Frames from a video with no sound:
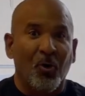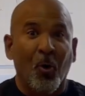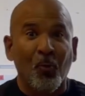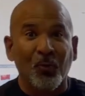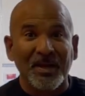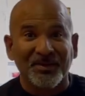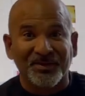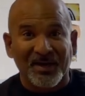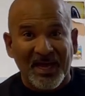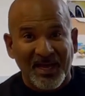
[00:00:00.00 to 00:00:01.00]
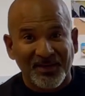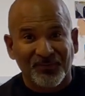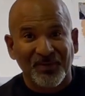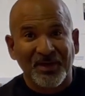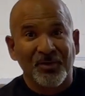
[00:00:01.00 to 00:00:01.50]
all-wheel drive
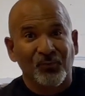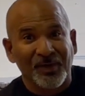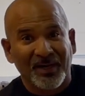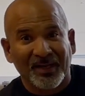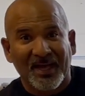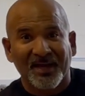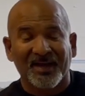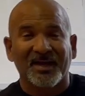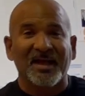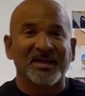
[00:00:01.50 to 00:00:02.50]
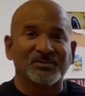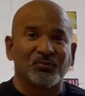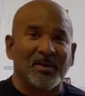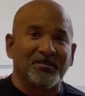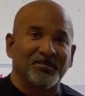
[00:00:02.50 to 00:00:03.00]
with a lot of
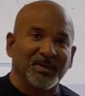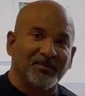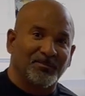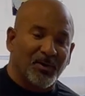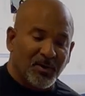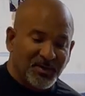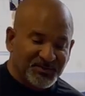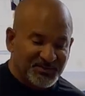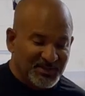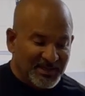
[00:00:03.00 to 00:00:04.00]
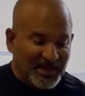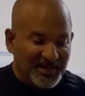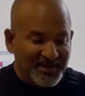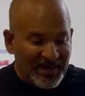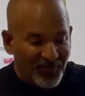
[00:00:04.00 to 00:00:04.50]
S1 build parts
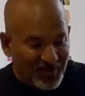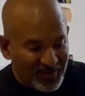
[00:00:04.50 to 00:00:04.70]
and now